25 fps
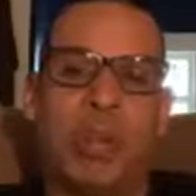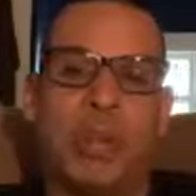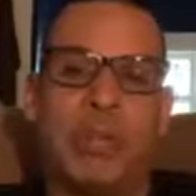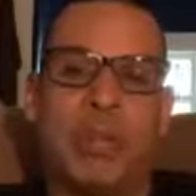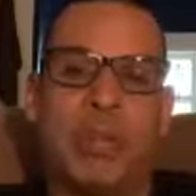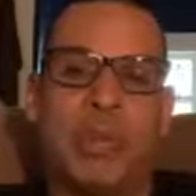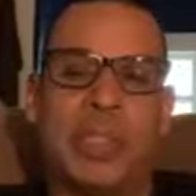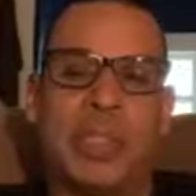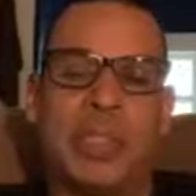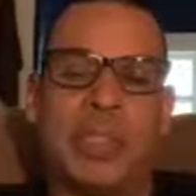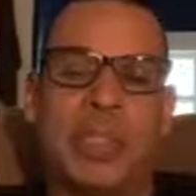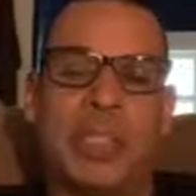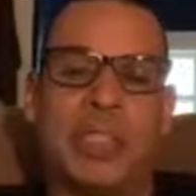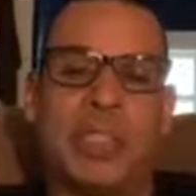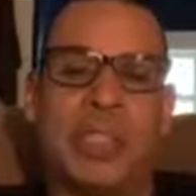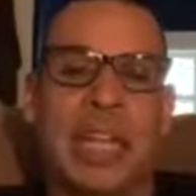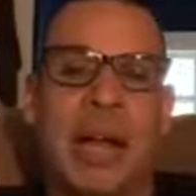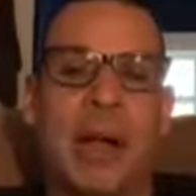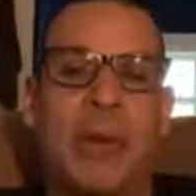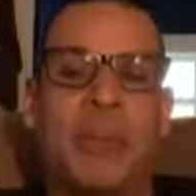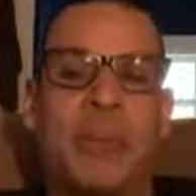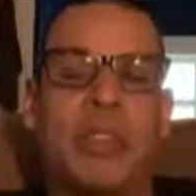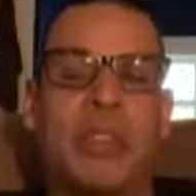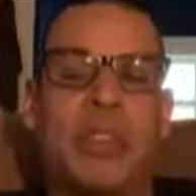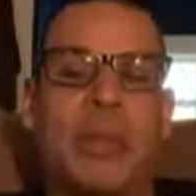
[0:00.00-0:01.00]
I was a
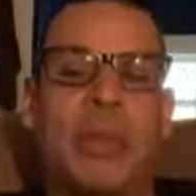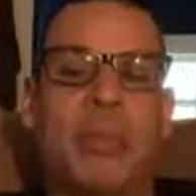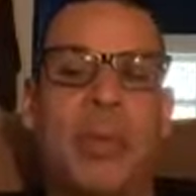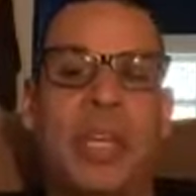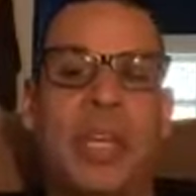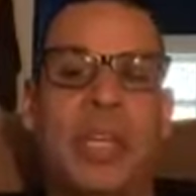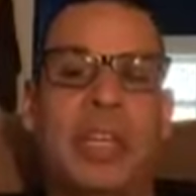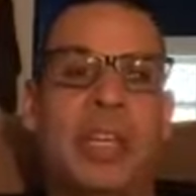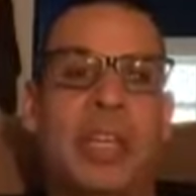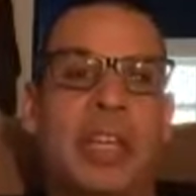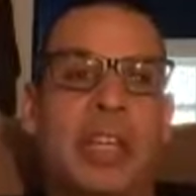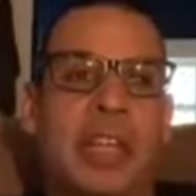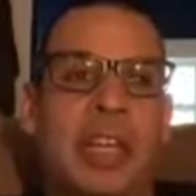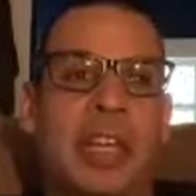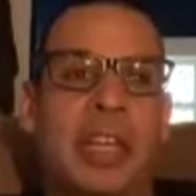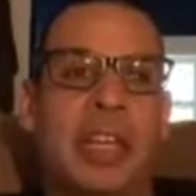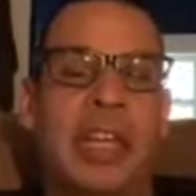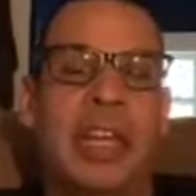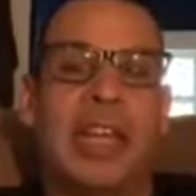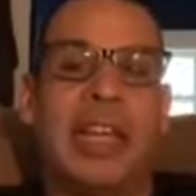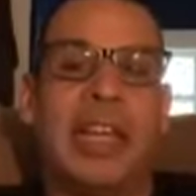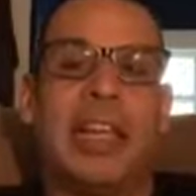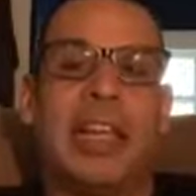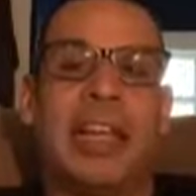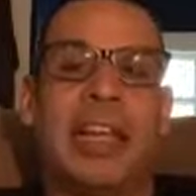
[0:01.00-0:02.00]
big Atlanta
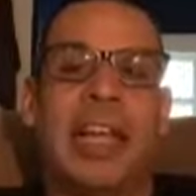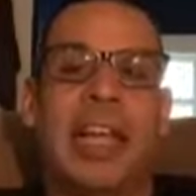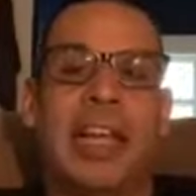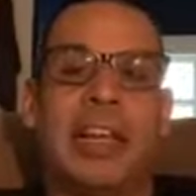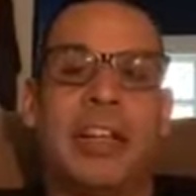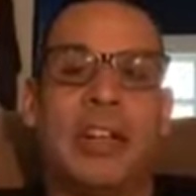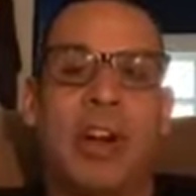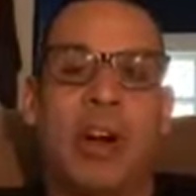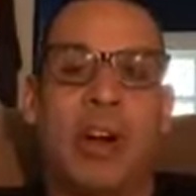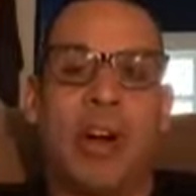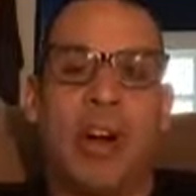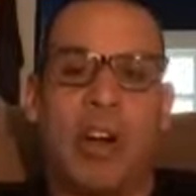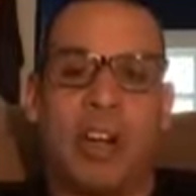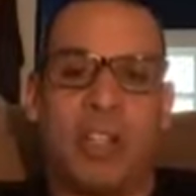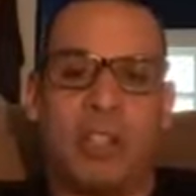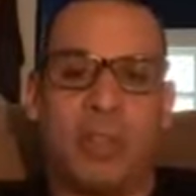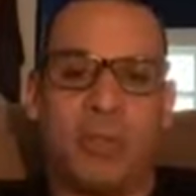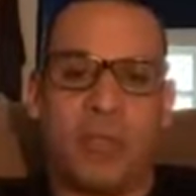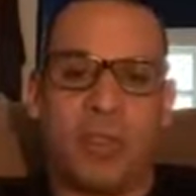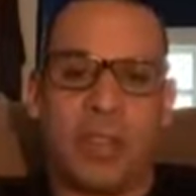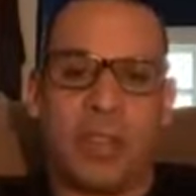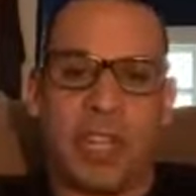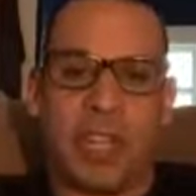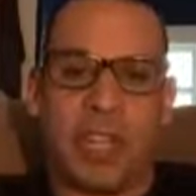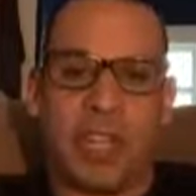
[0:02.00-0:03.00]
Hawks fan. So,
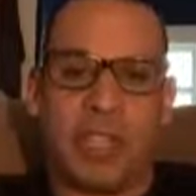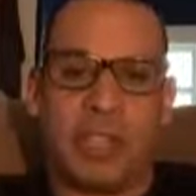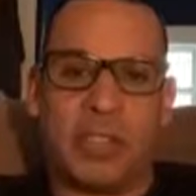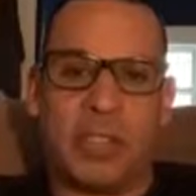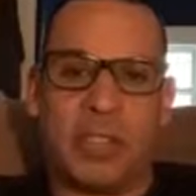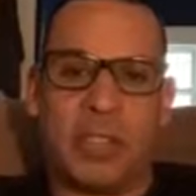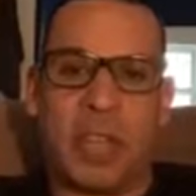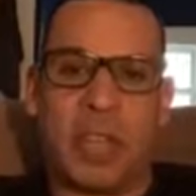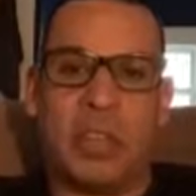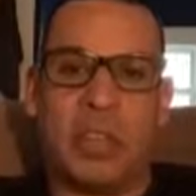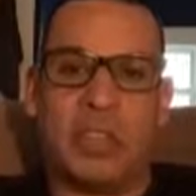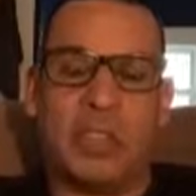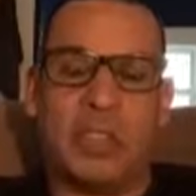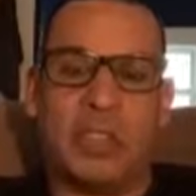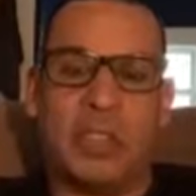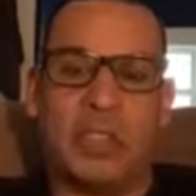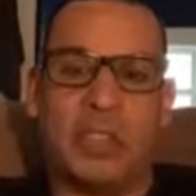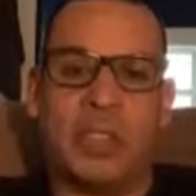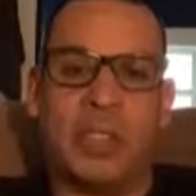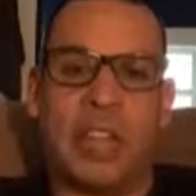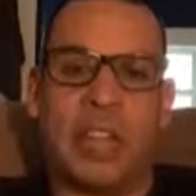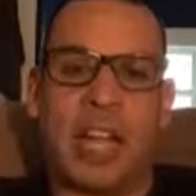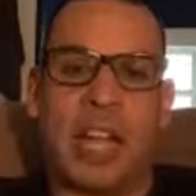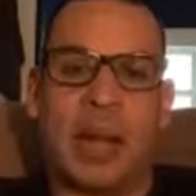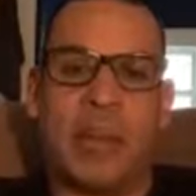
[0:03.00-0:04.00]
I was a Dominique
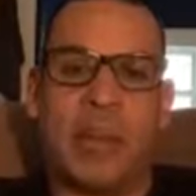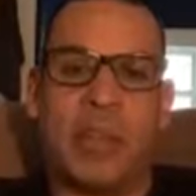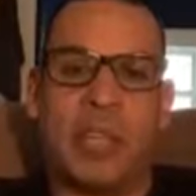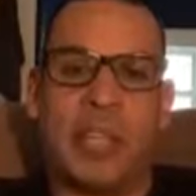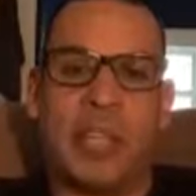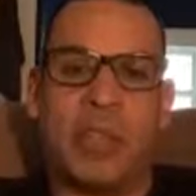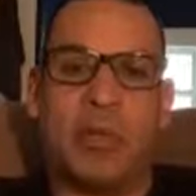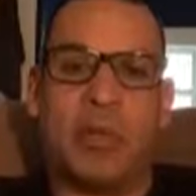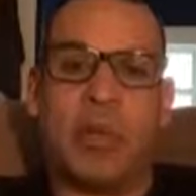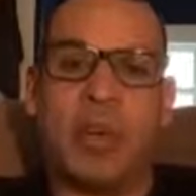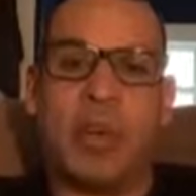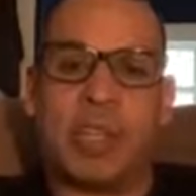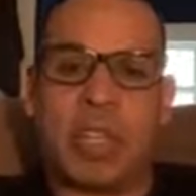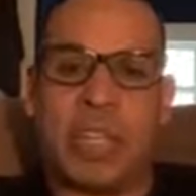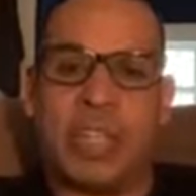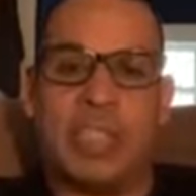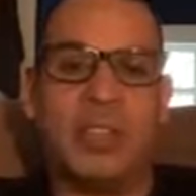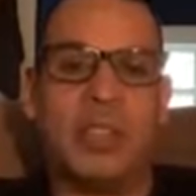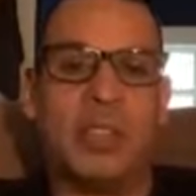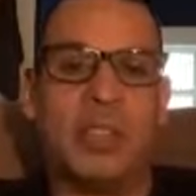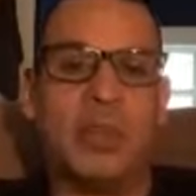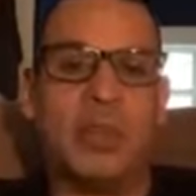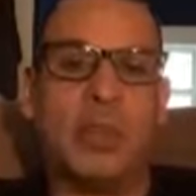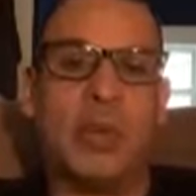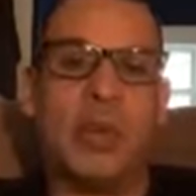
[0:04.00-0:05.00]
Wilkins, Spud
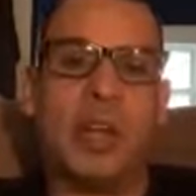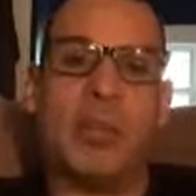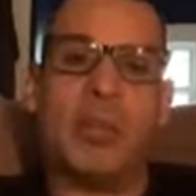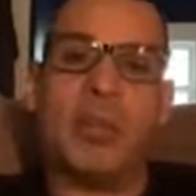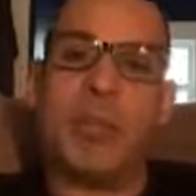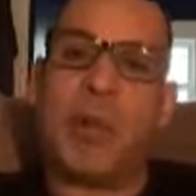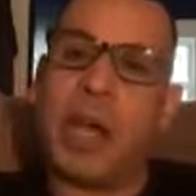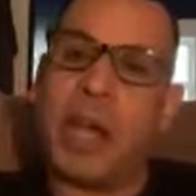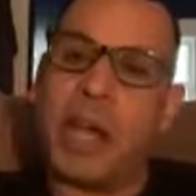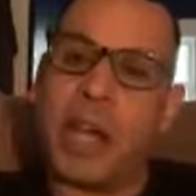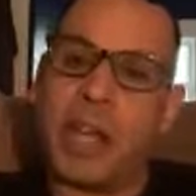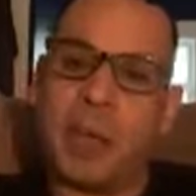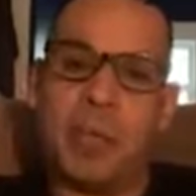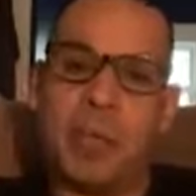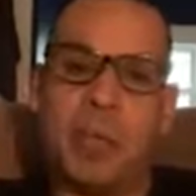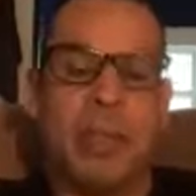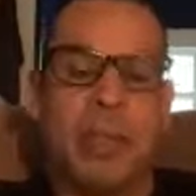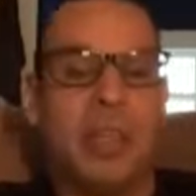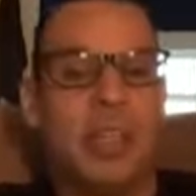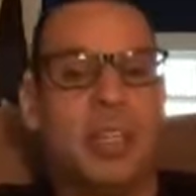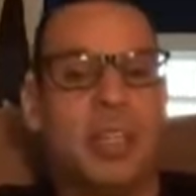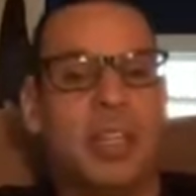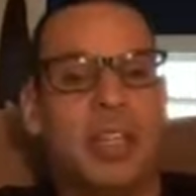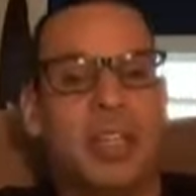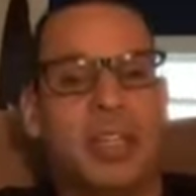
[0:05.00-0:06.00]
Webb,
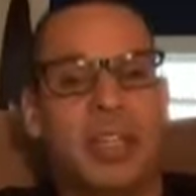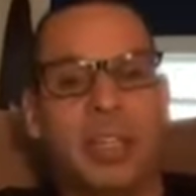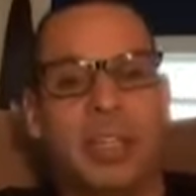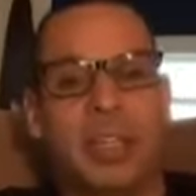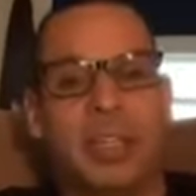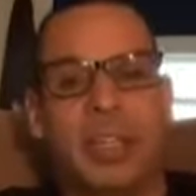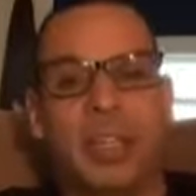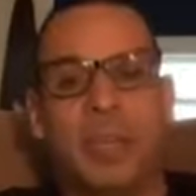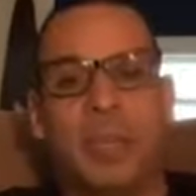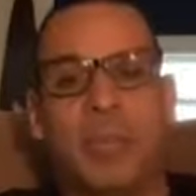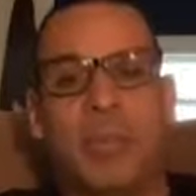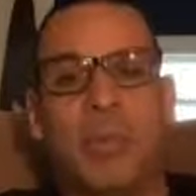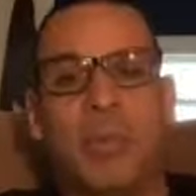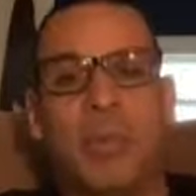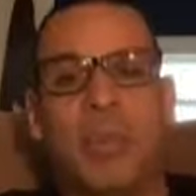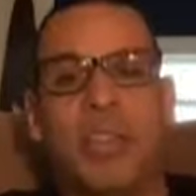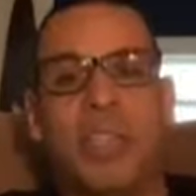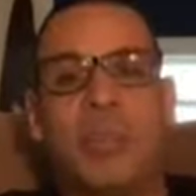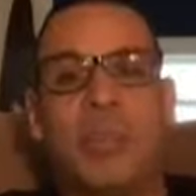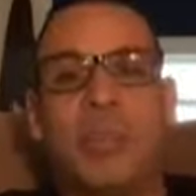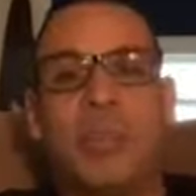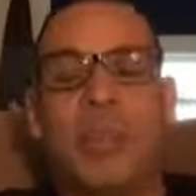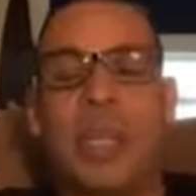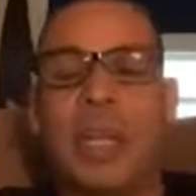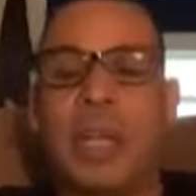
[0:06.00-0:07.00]
Mookie
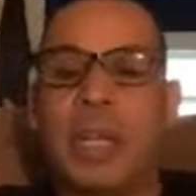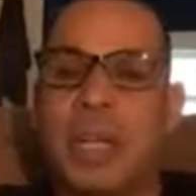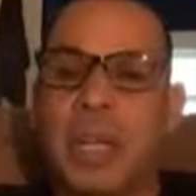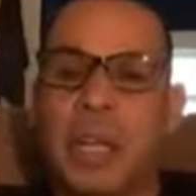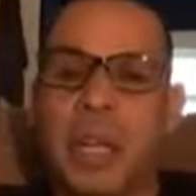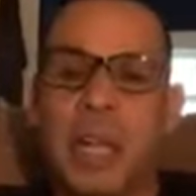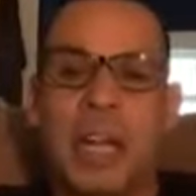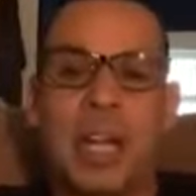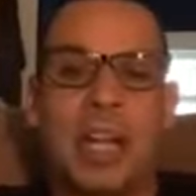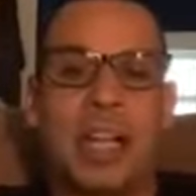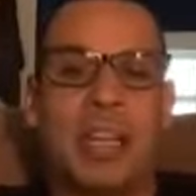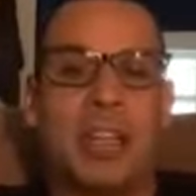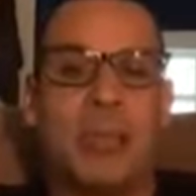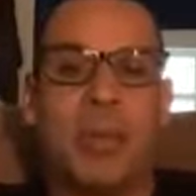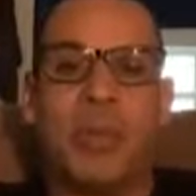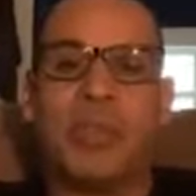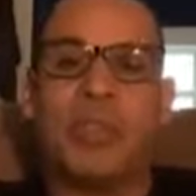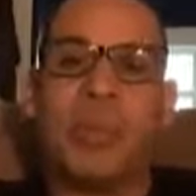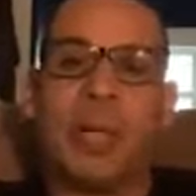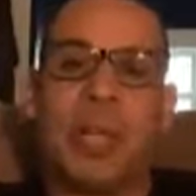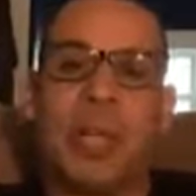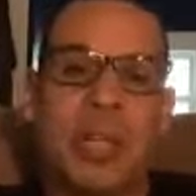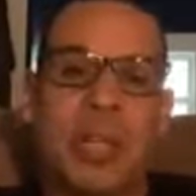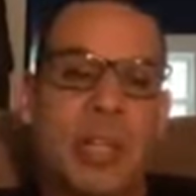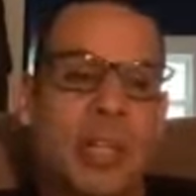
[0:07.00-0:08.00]
Blaylock, Moses
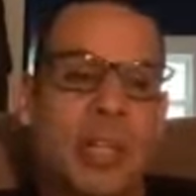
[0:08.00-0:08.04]
Malone.